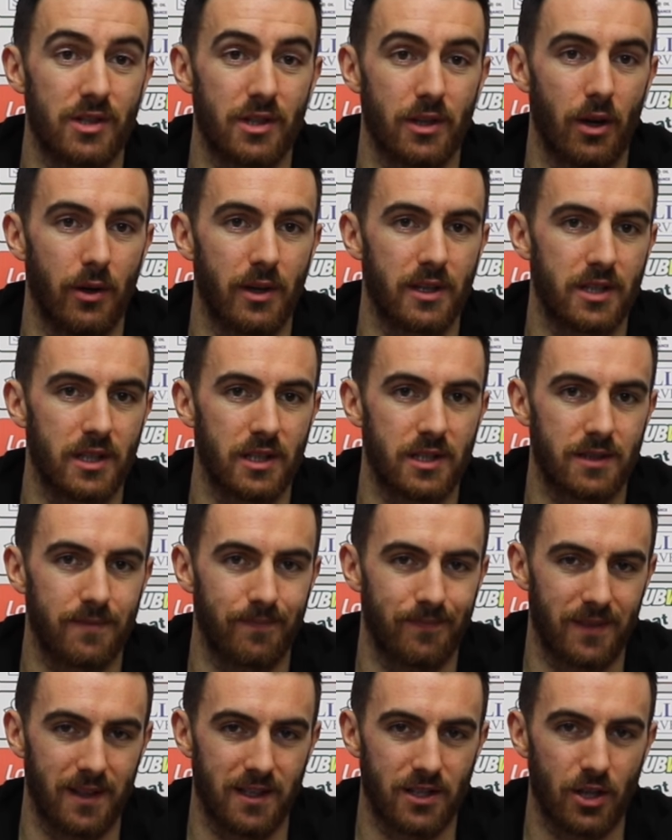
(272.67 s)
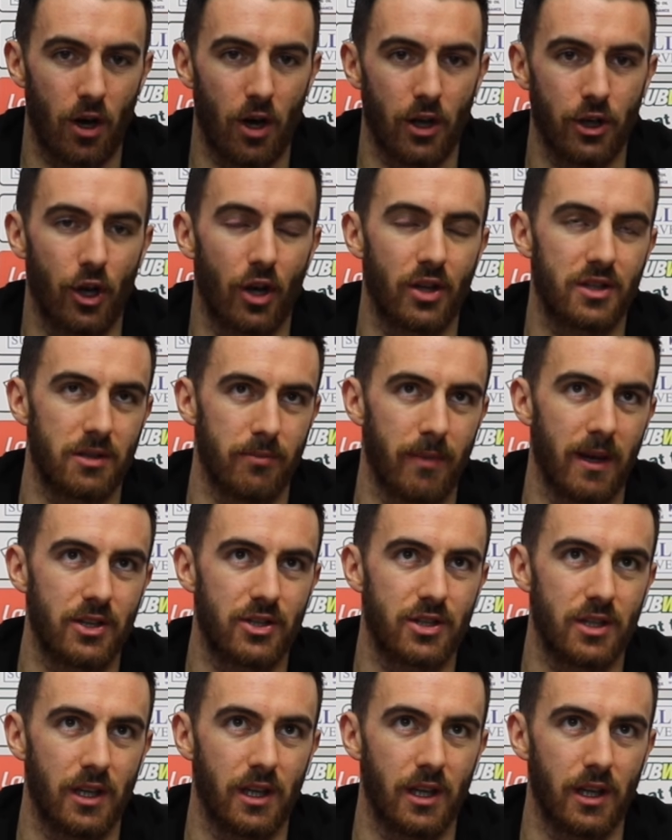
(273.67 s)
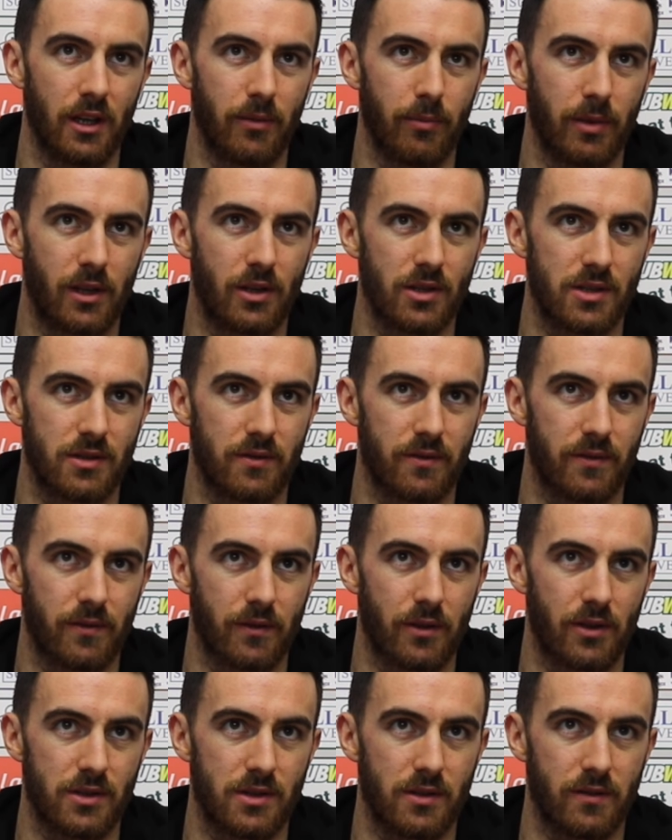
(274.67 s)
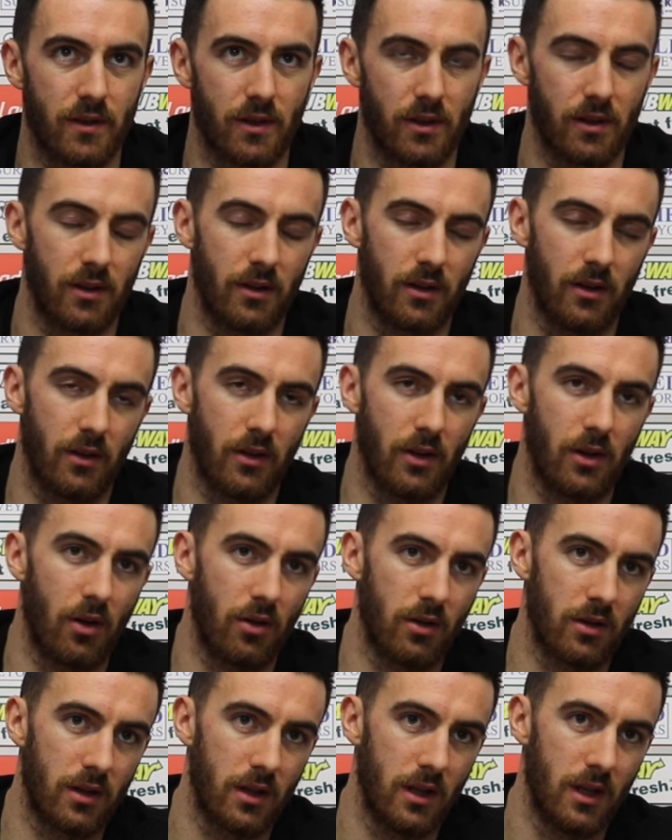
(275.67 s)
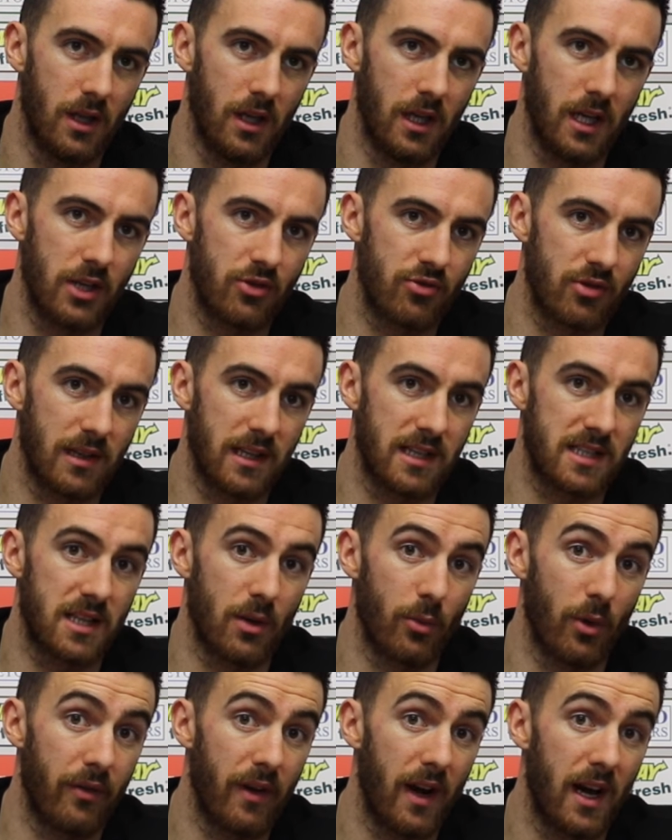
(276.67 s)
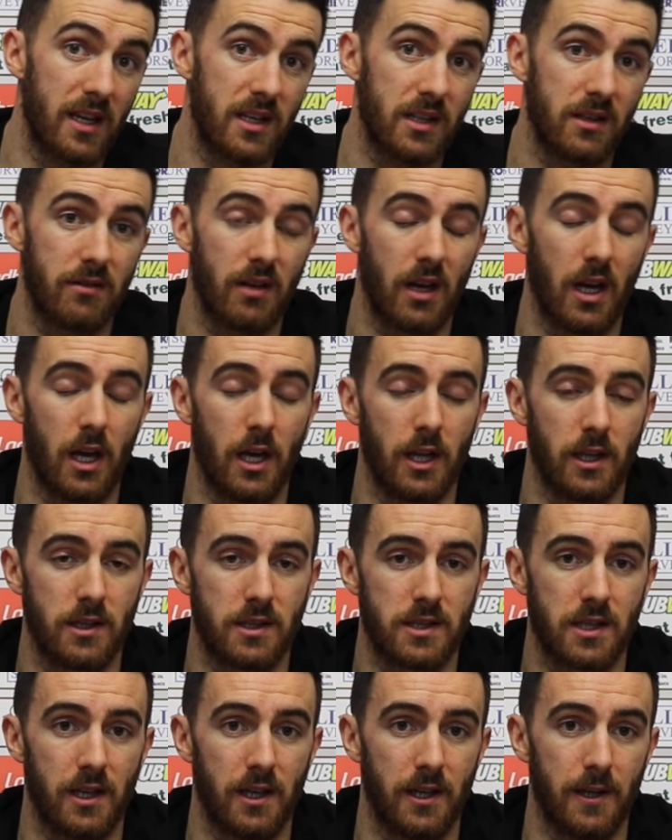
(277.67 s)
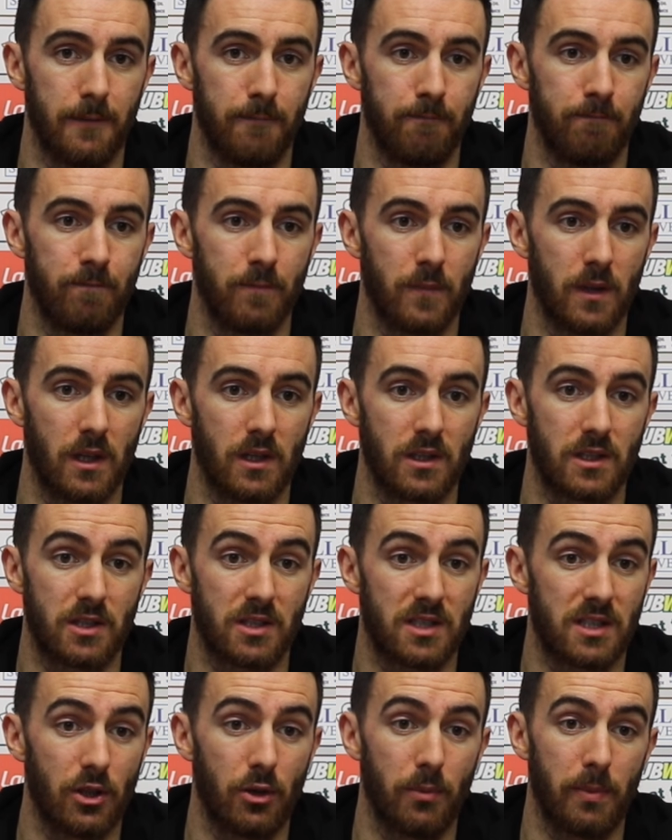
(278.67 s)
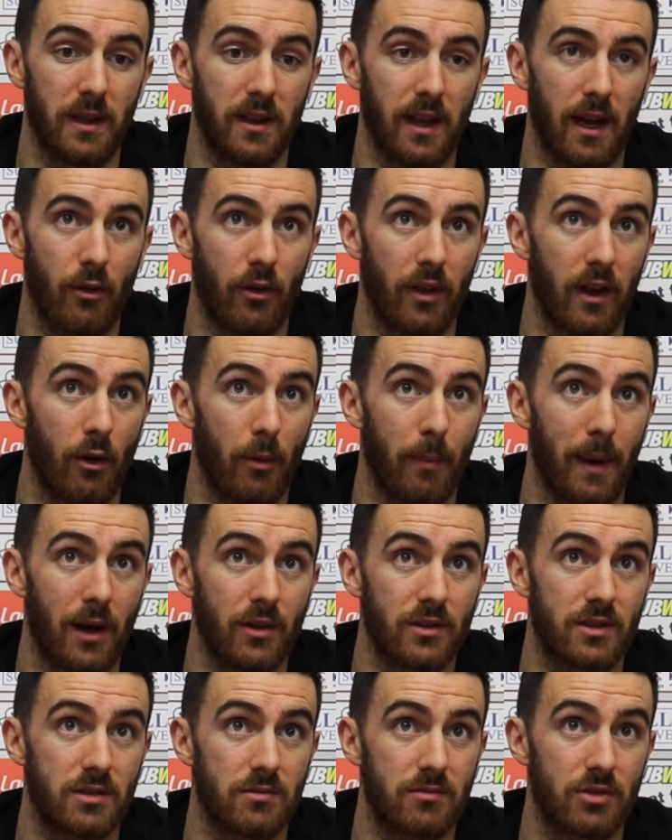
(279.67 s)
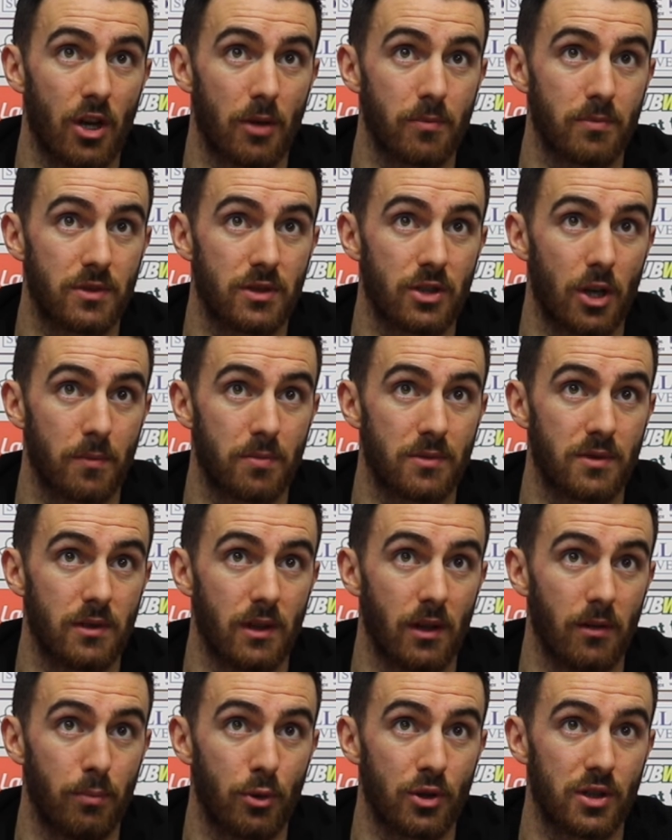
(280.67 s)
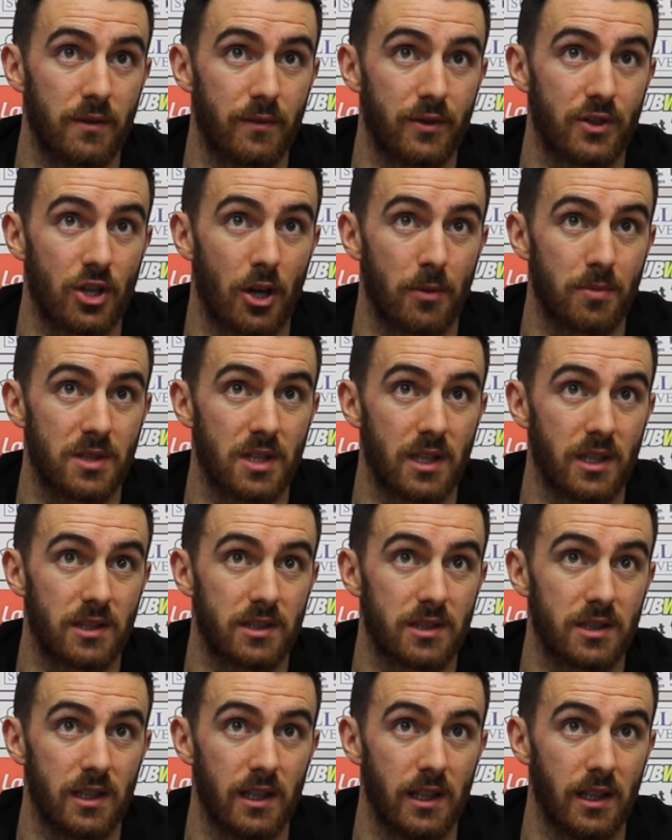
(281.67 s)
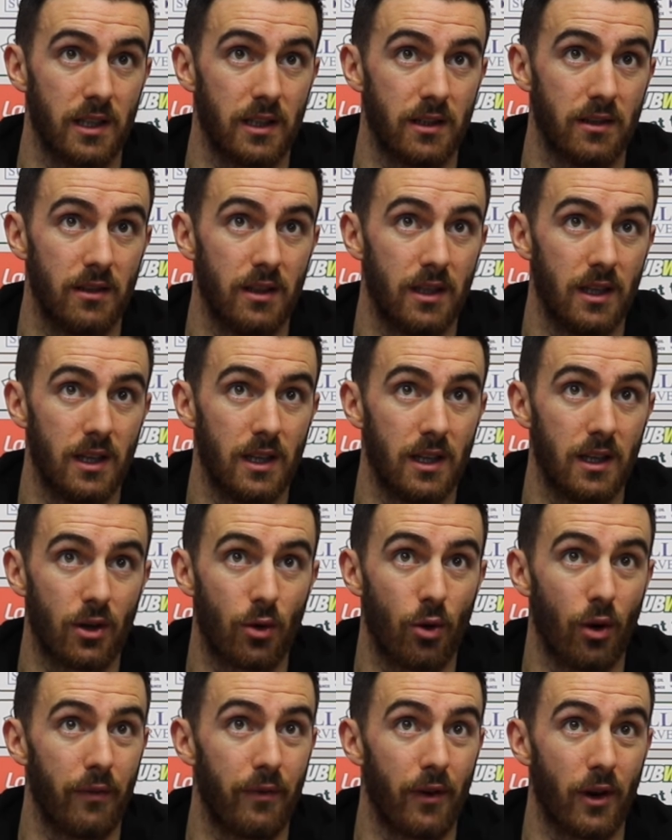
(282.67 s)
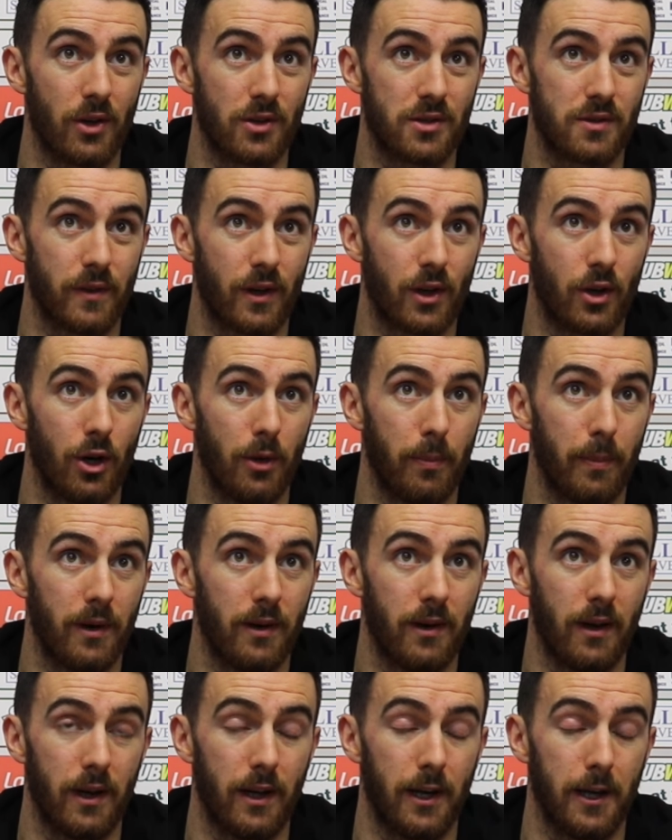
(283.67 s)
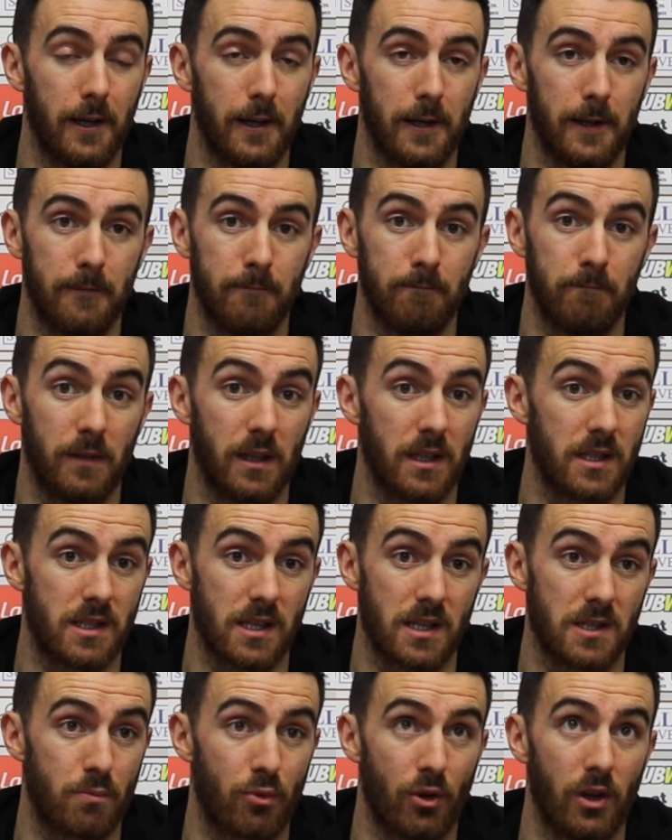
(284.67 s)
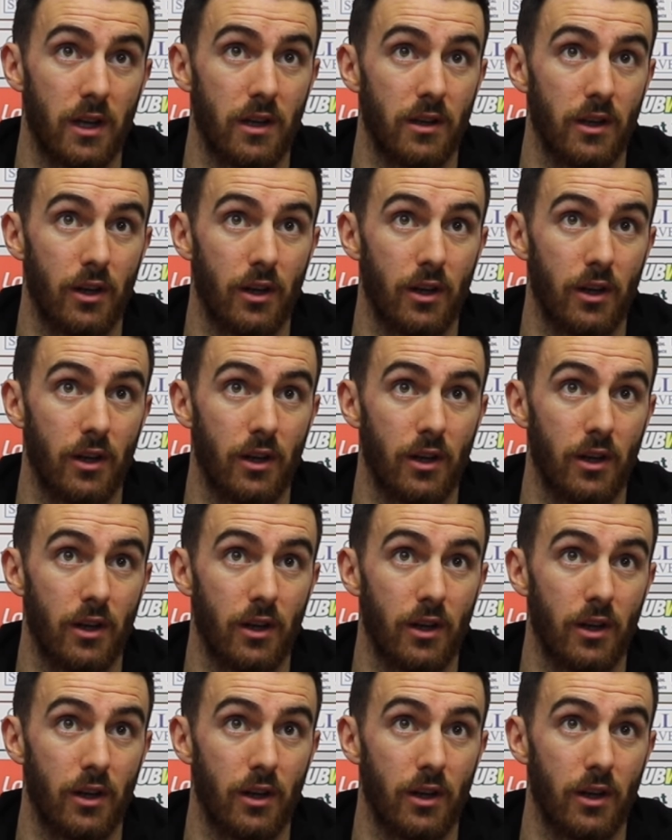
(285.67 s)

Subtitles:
You know, it's hard not to mention it because of the long injury list that we've had, and to still be there or thereabouts, top, you know, pushing for top six in quarterfinals of a cup is brilliant.